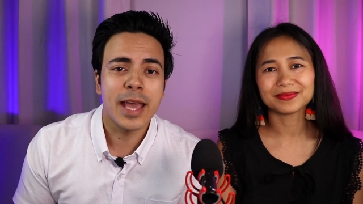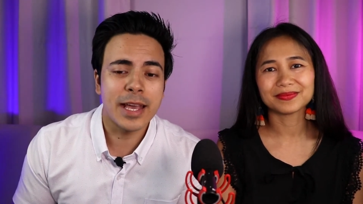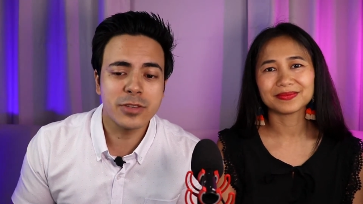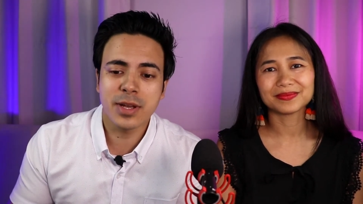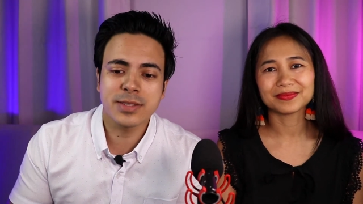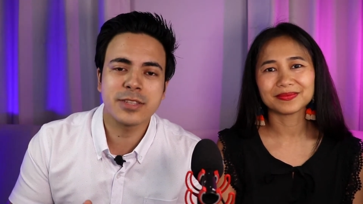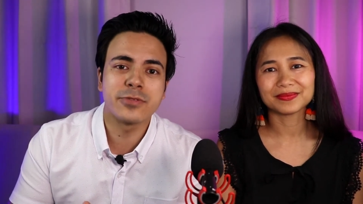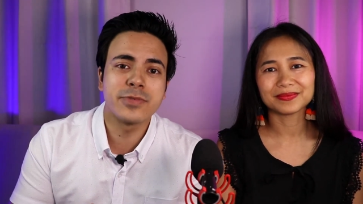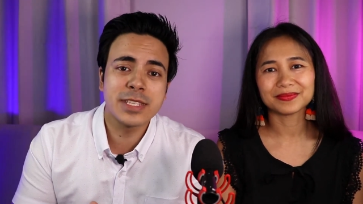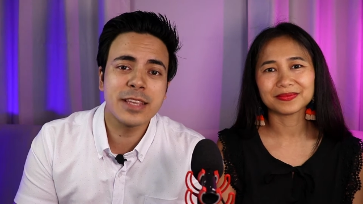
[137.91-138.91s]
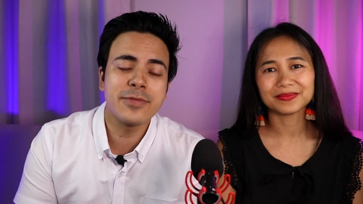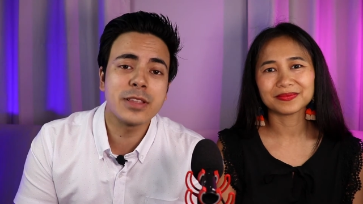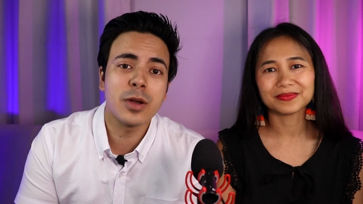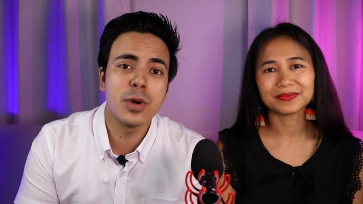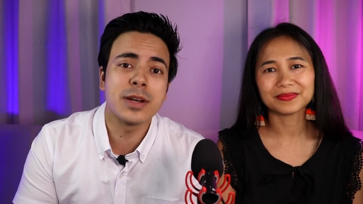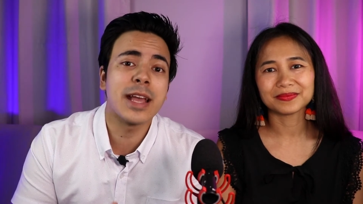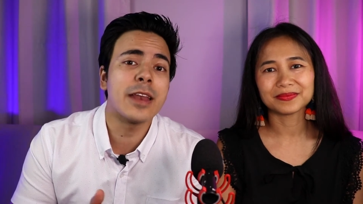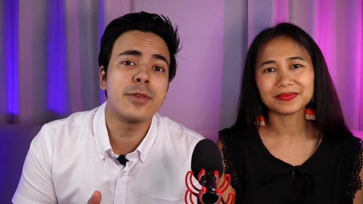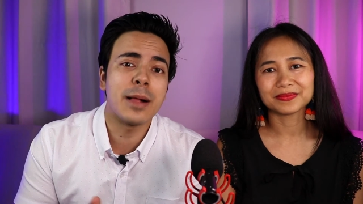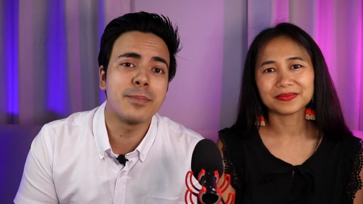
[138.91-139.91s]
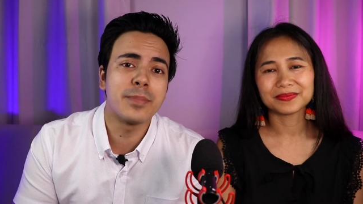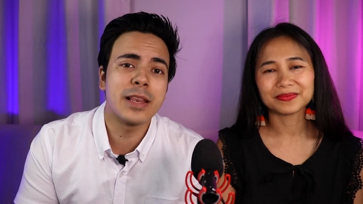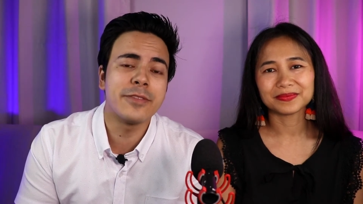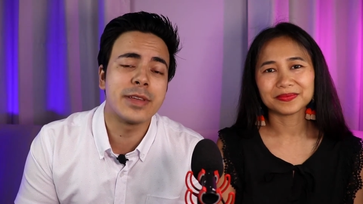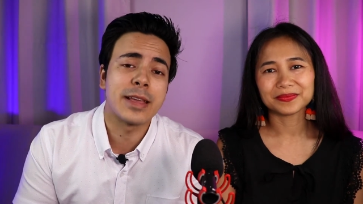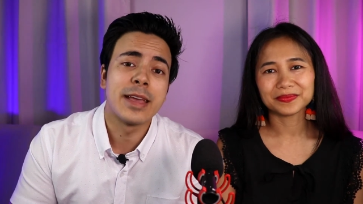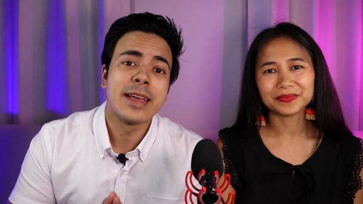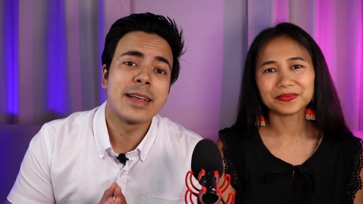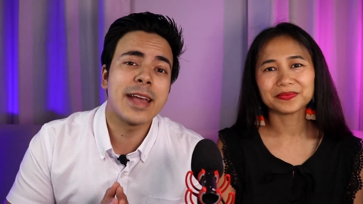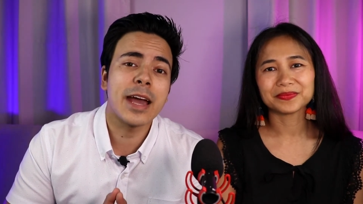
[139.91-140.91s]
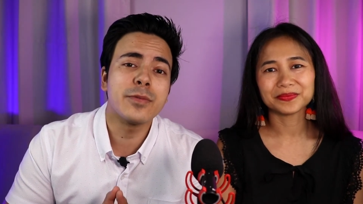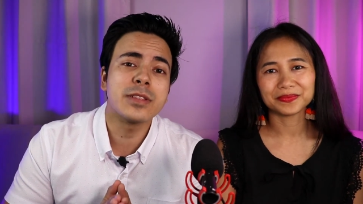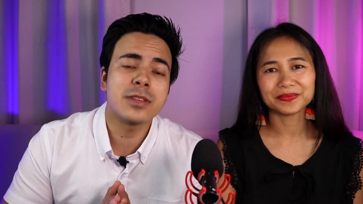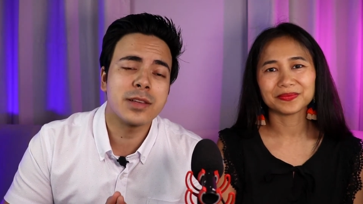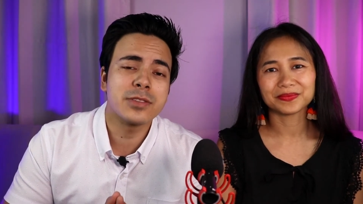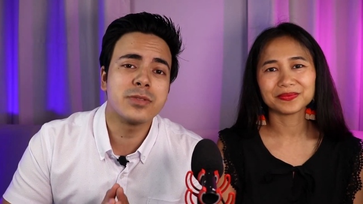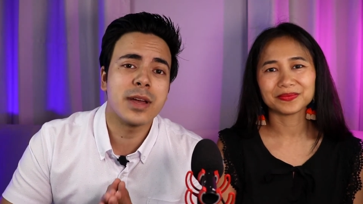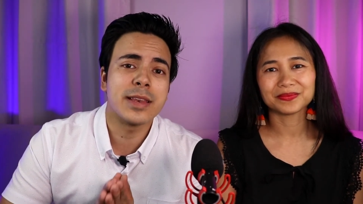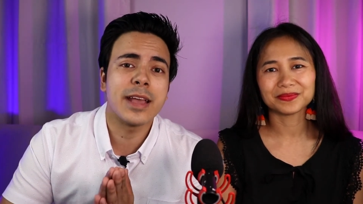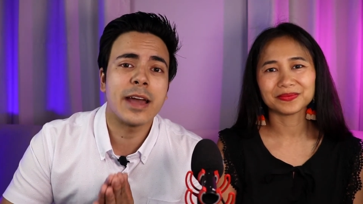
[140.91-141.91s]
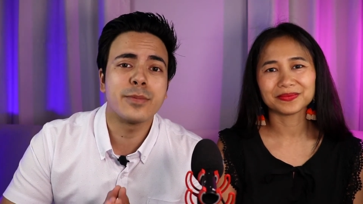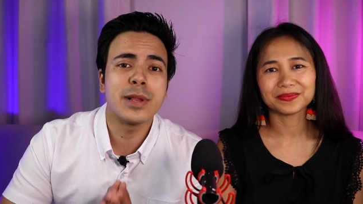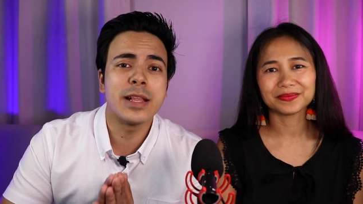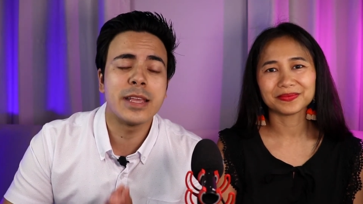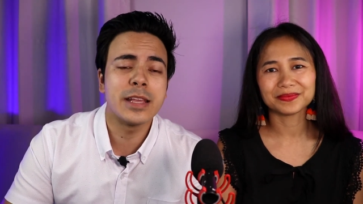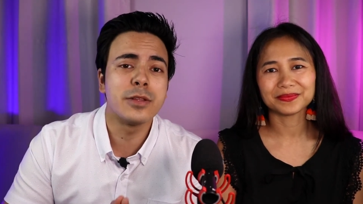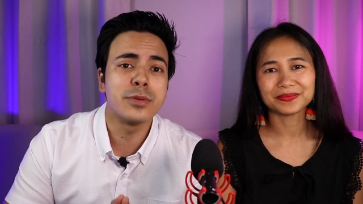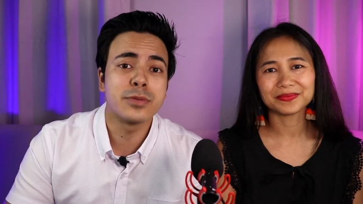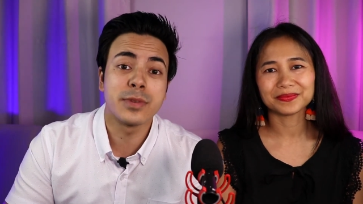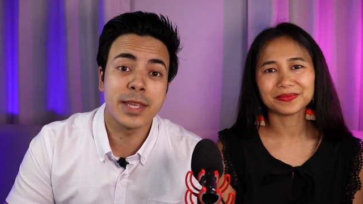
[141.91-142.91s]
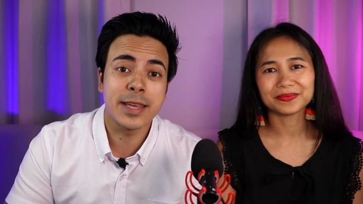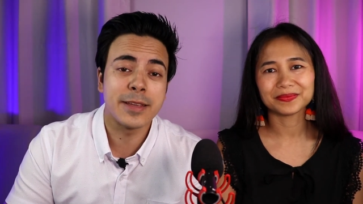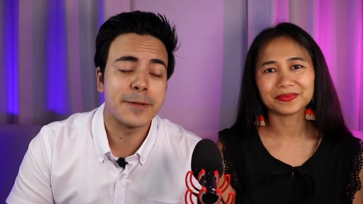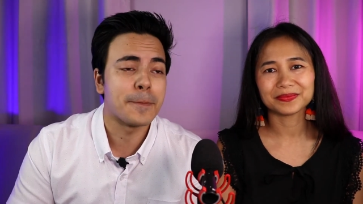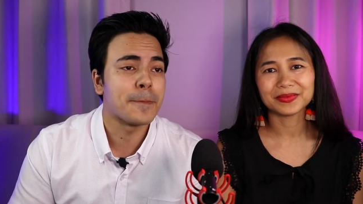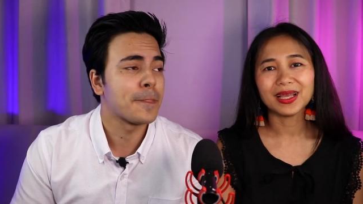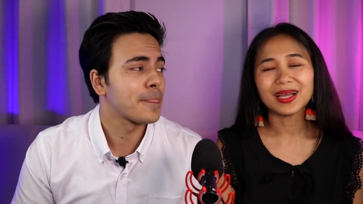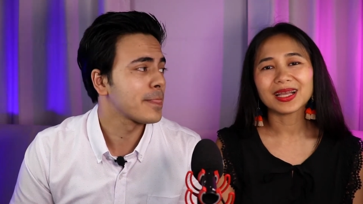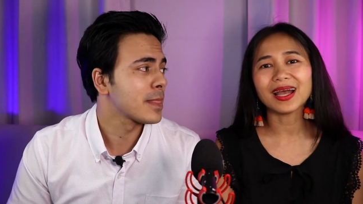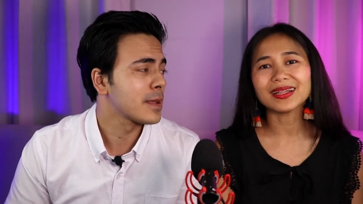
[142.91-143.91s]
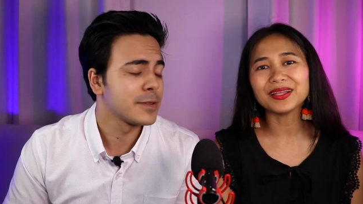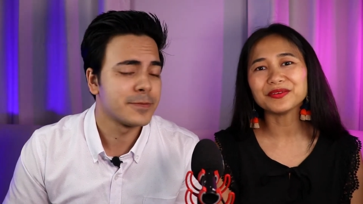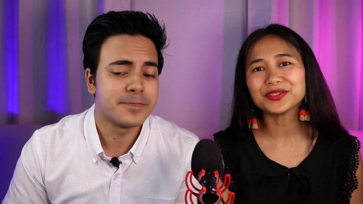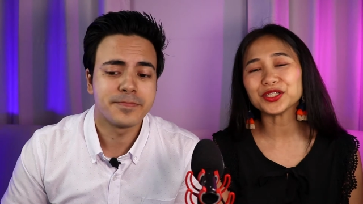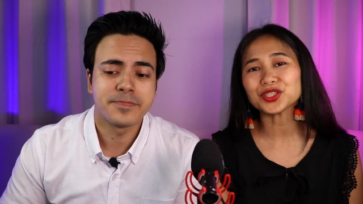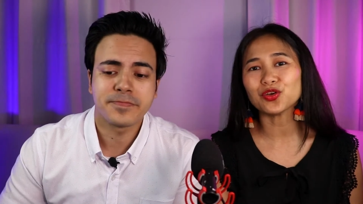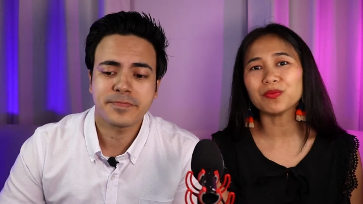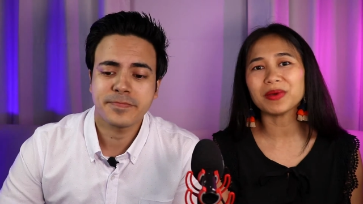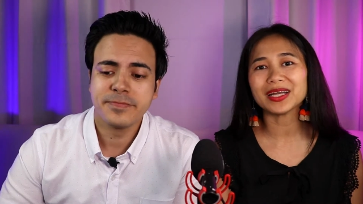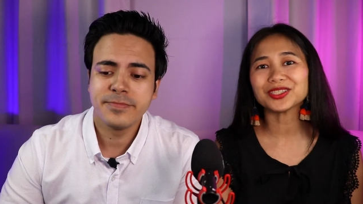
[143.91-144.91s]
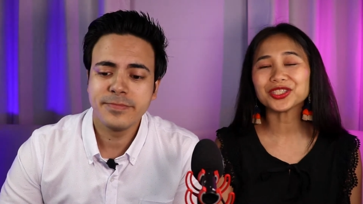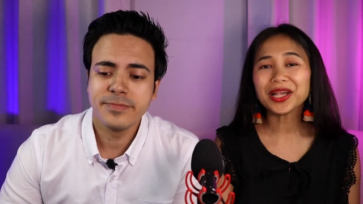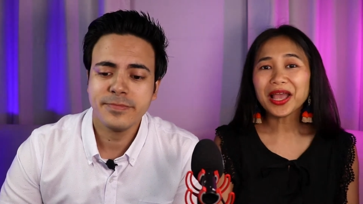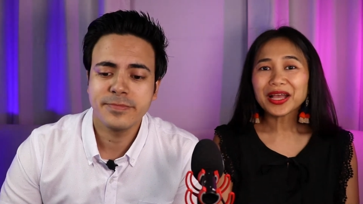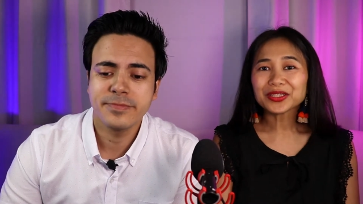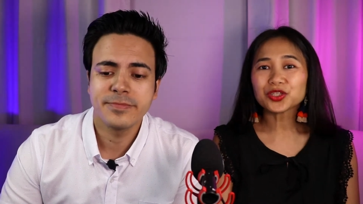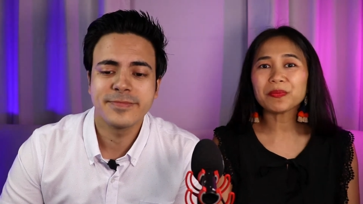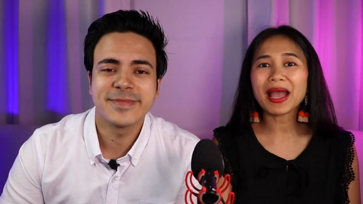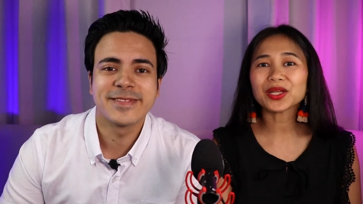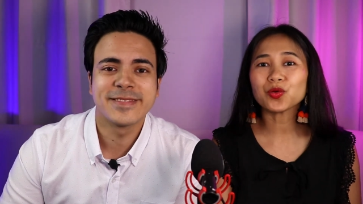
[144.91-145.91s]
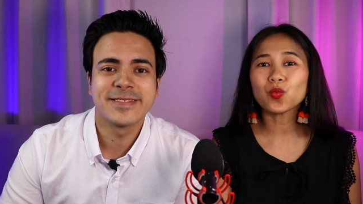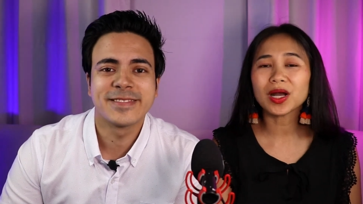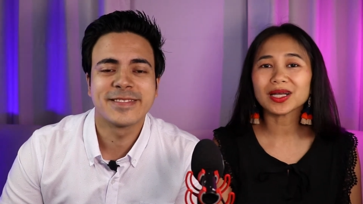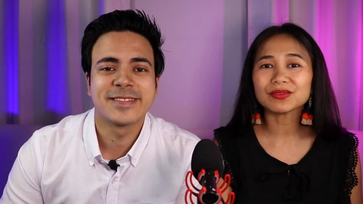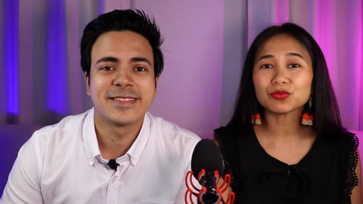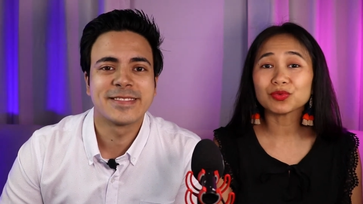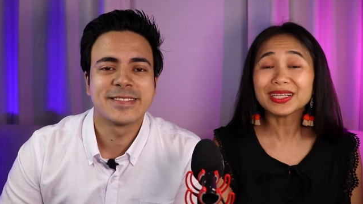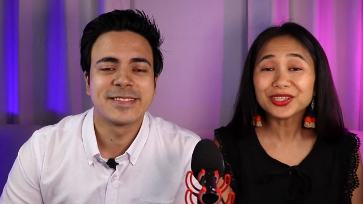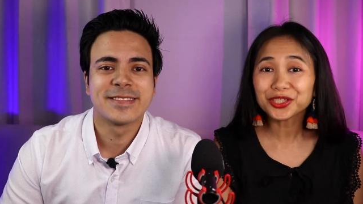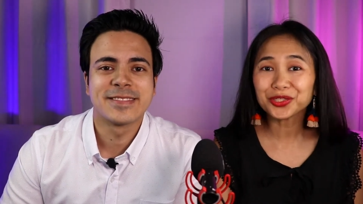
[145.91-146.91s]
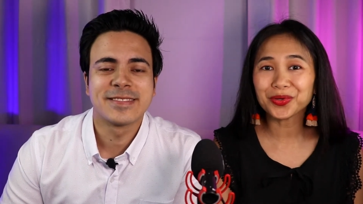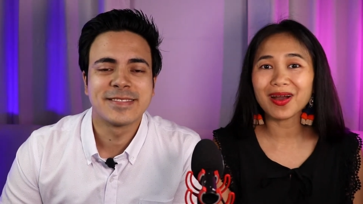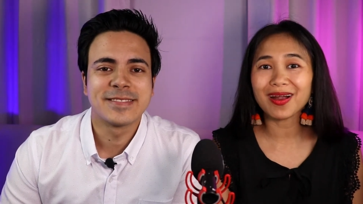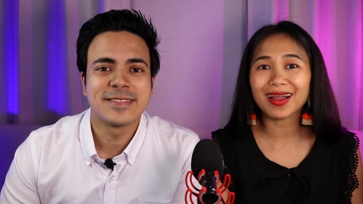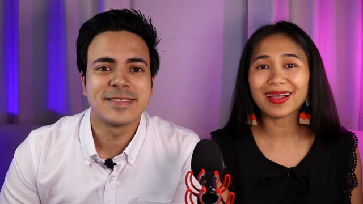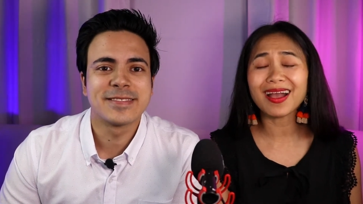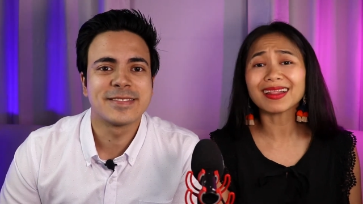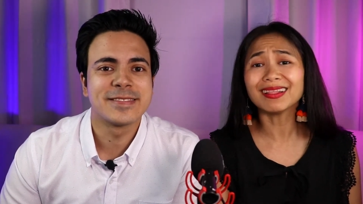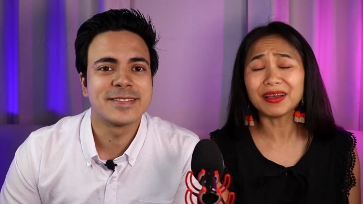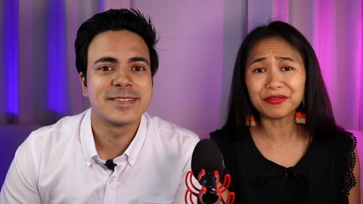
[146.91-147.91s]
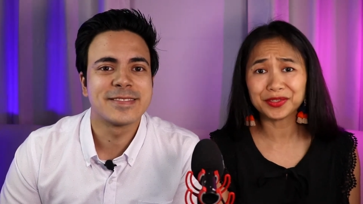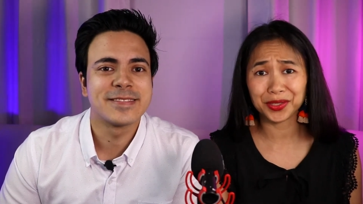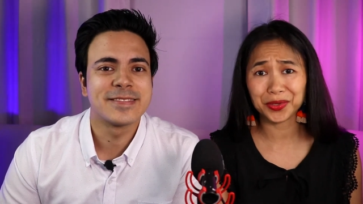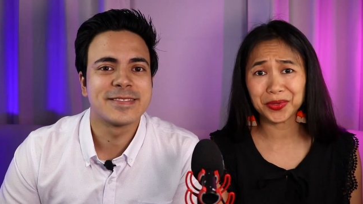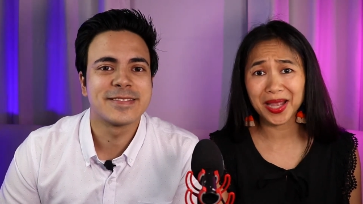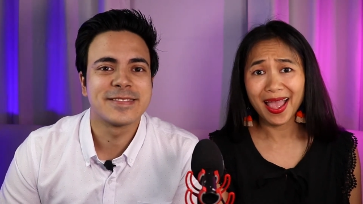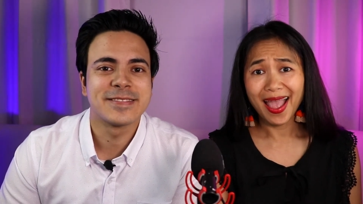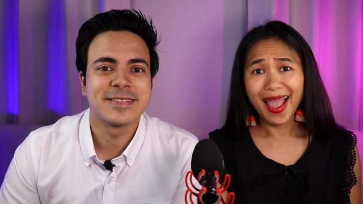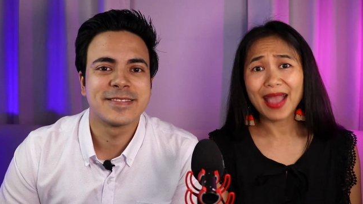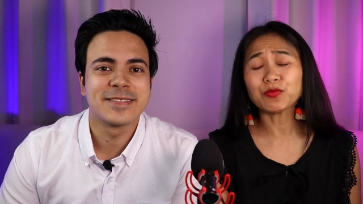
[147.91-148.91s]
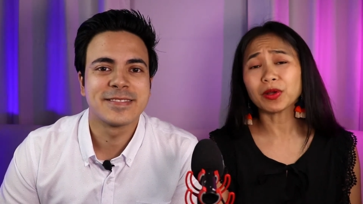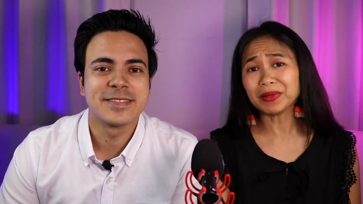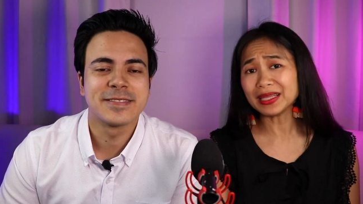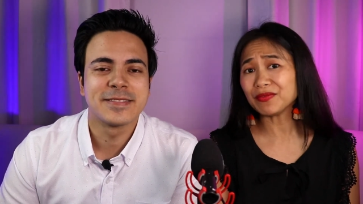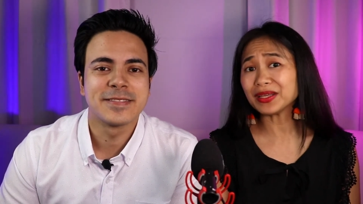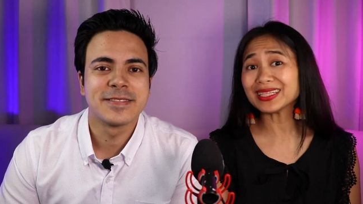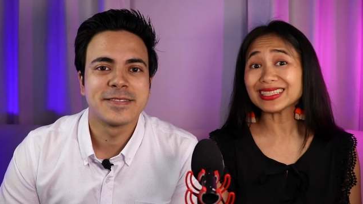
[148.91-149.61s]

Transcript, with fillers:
Speaker 1: As you are just receiving the word, God, I'm believing God will touch you and God will heal you today.
Speaker 2: God loves you so much. No matter what religion you are, God loves you. And we're believing